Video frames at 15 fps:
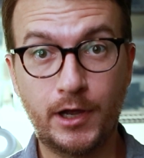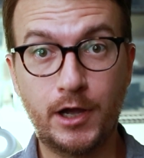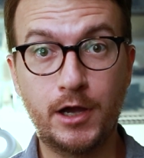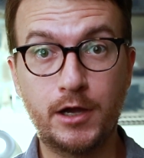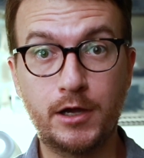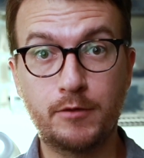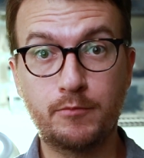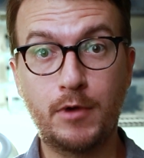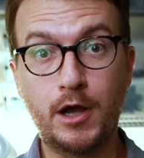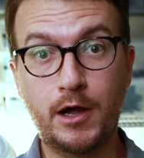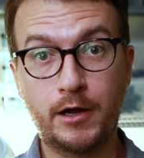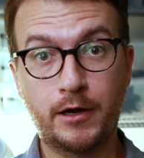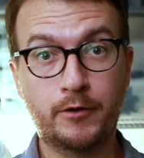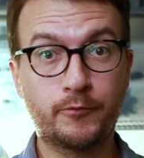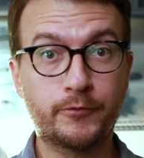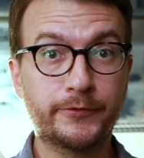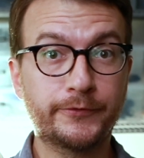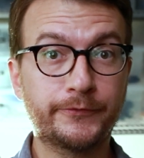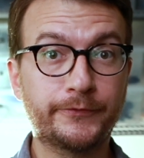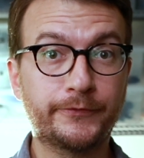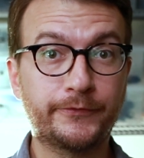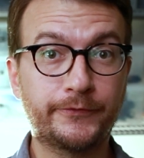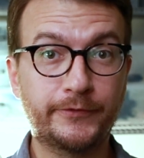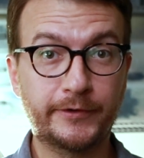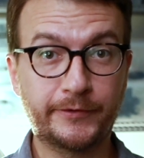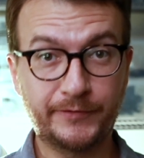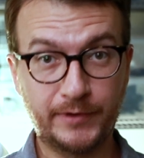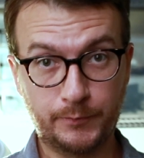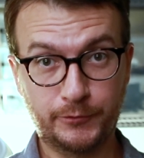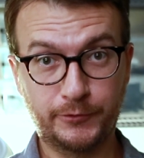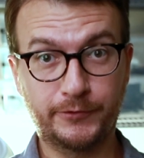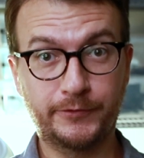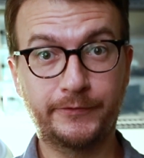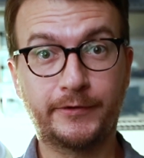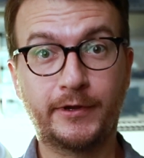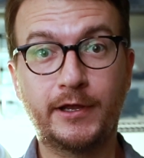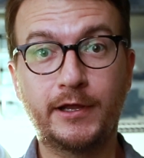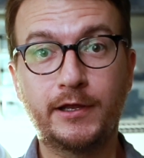I was accepted